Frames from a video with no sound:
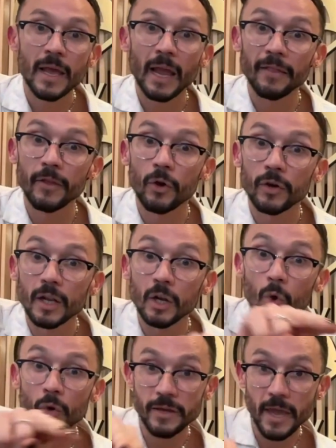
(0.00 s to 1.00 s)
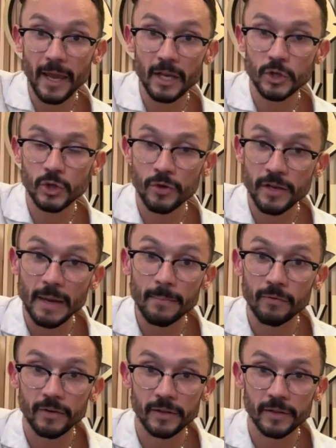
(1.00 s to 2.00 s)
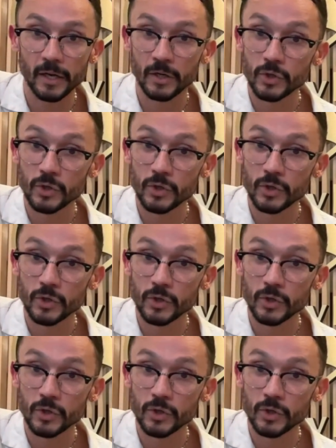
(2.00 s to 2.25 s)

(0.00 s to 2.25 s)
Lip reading: and they're gonna locate your name over there.